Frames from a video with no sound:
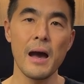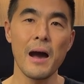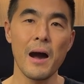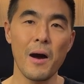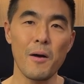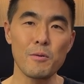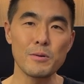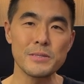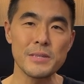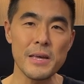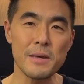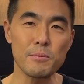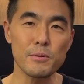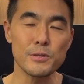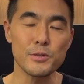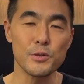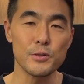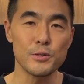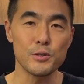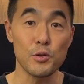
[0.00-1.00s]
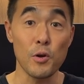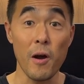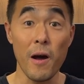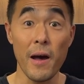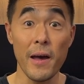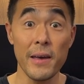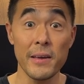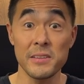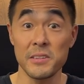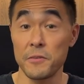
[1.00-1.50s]
I was able to
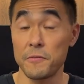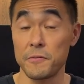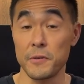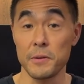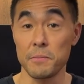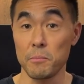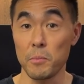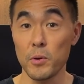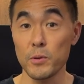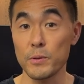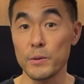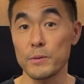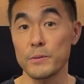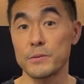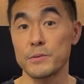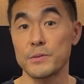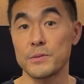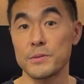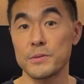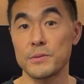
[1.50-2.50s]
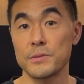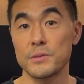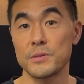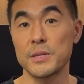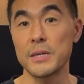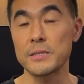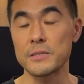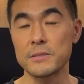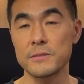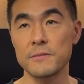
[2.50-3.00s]
try different models,
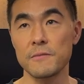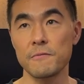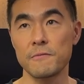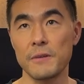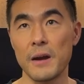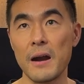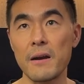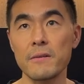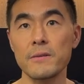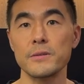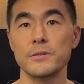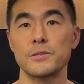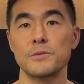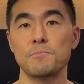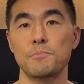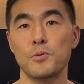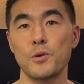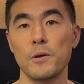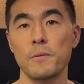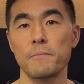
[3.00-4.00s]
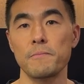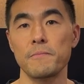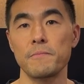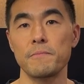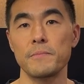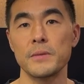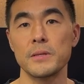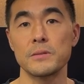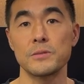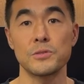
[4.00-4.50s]
test various prompt
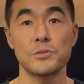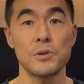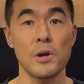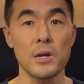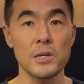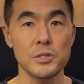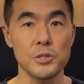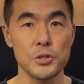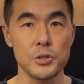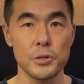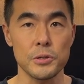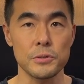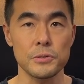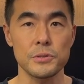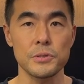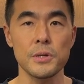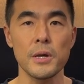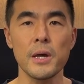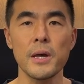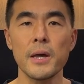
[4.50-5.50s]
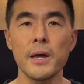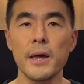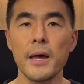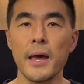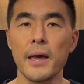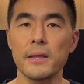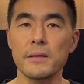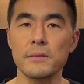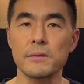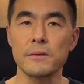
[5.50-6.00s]
structures,
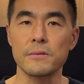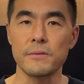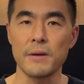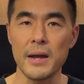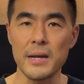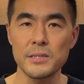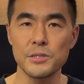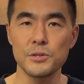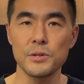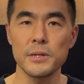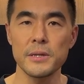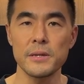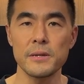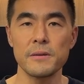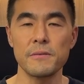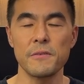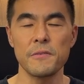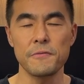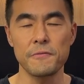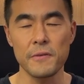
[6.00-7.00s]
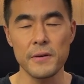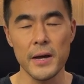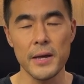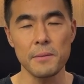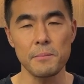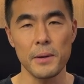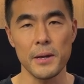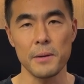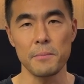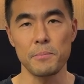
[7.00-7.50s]
and gradually
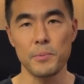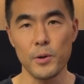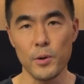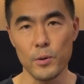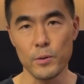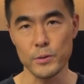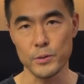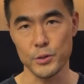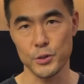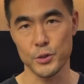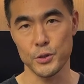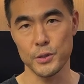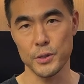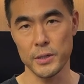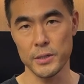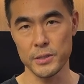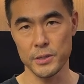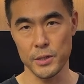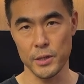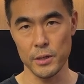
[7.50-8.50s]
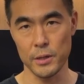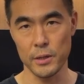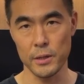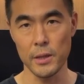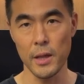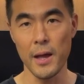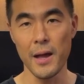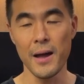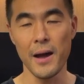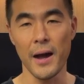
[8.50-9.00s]
refine my approach
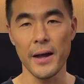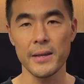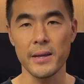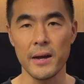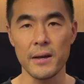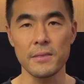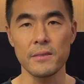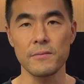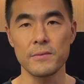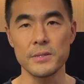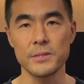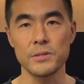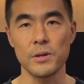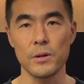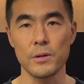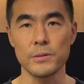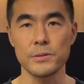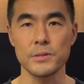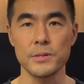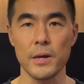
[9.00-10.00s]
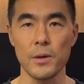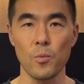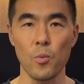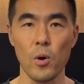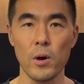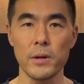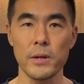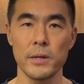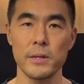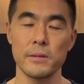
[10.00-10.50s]
until I got the results I
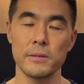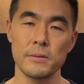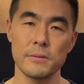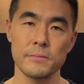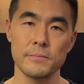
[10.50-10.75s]
wanted.